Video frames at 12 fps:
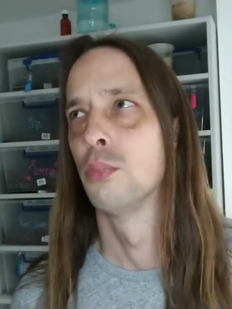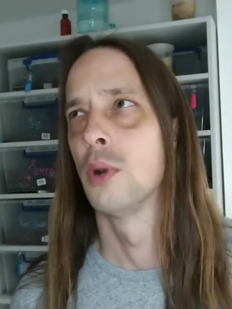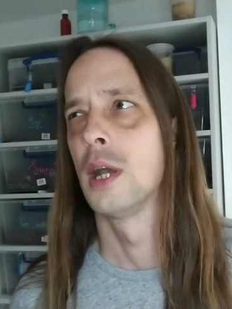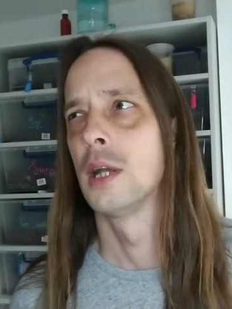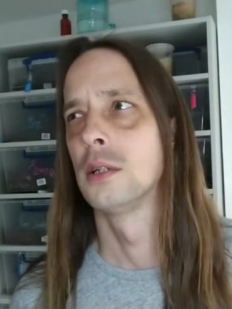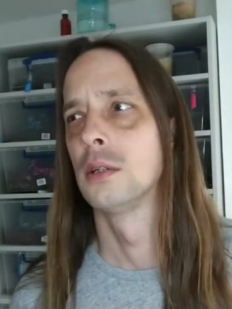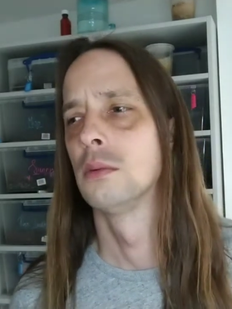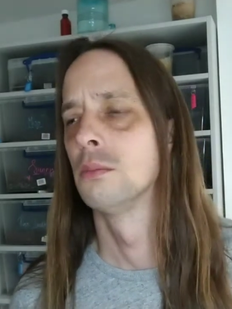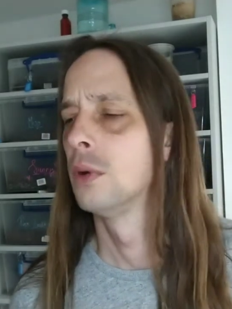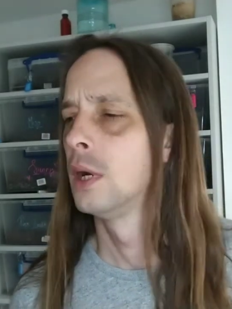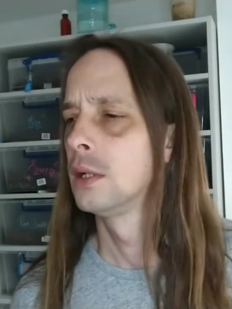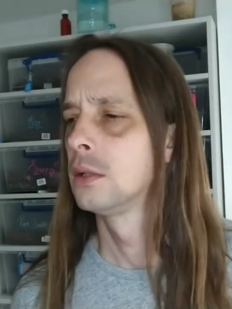Brad
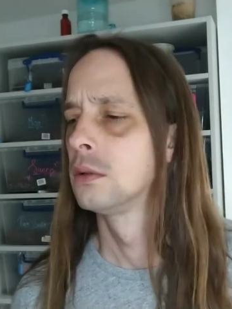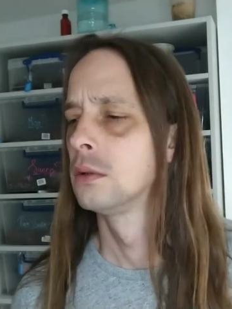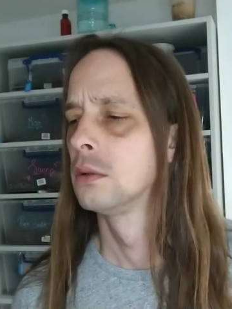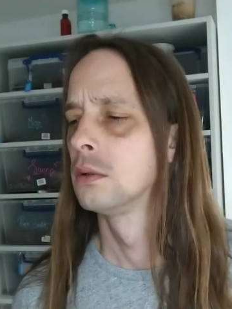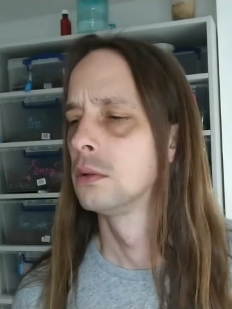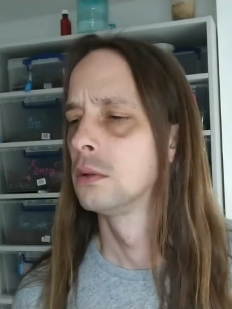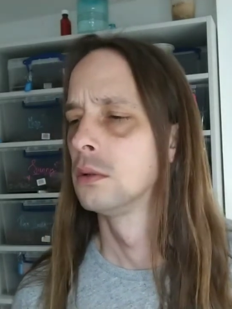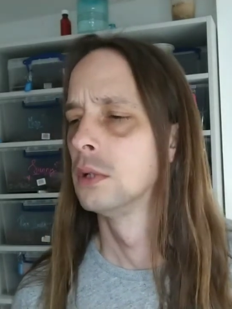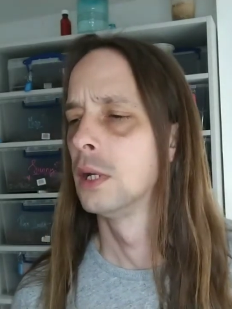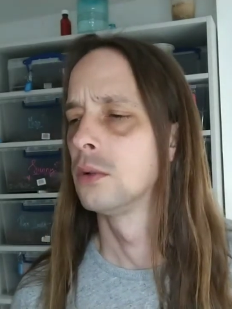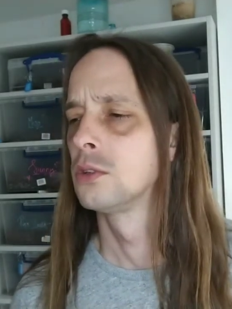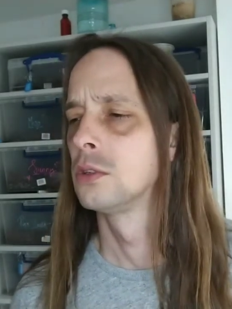
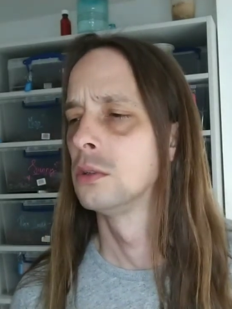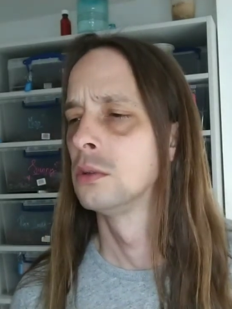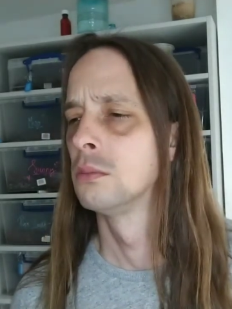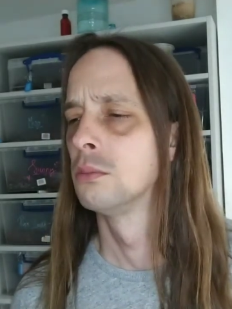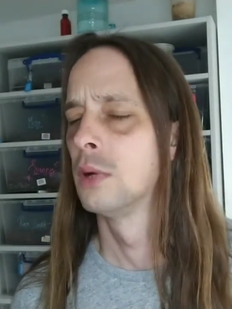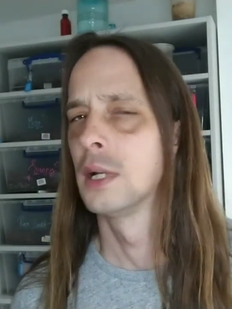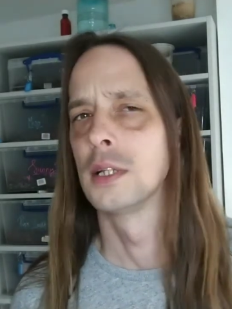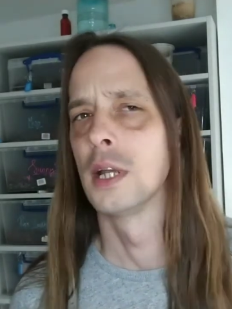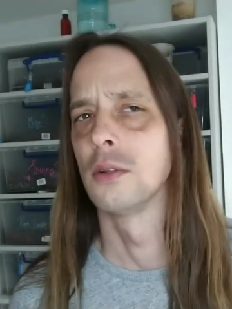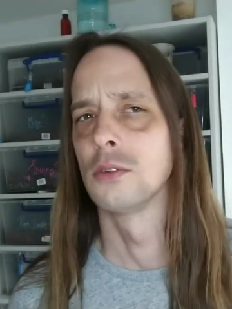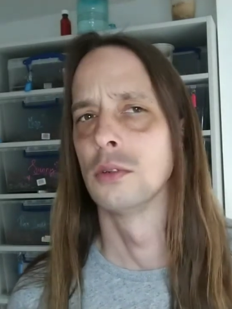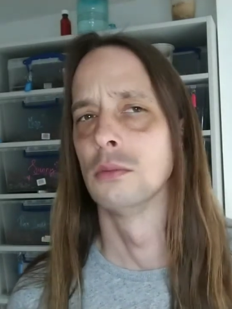Nelson.
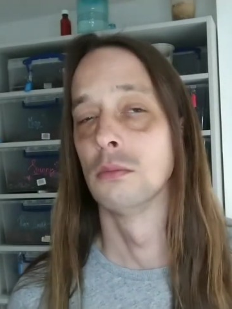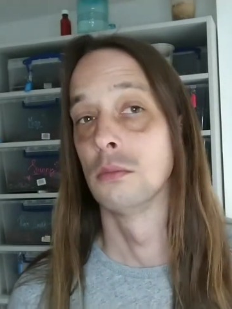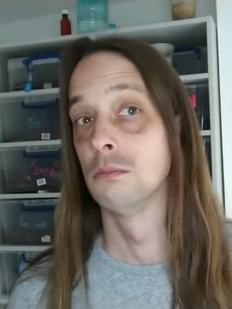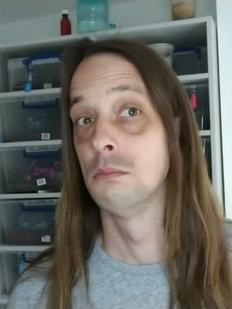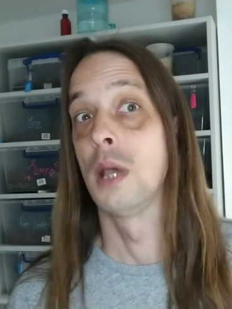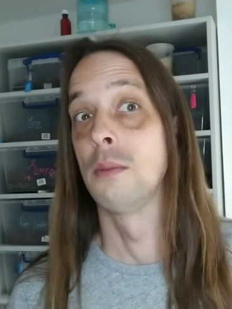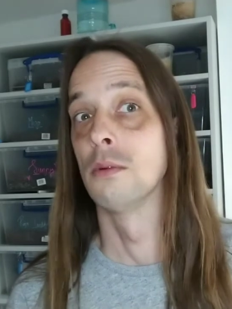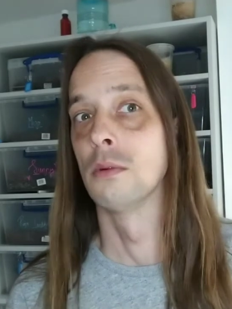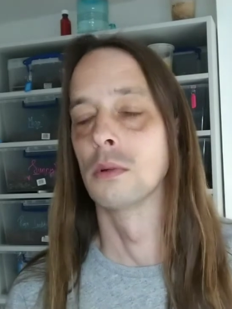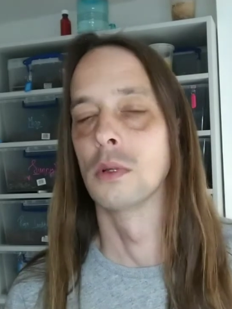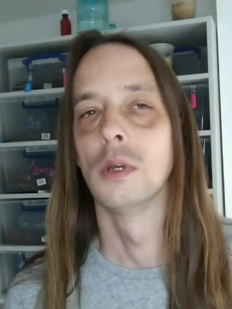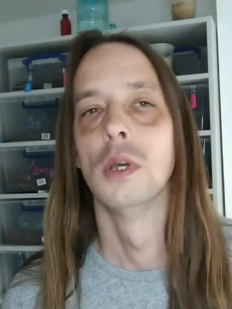May be
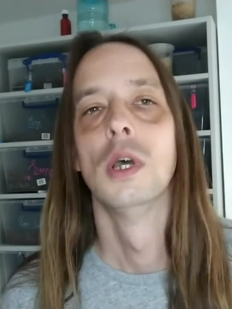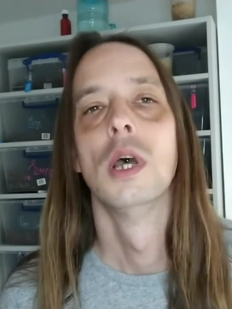wrong.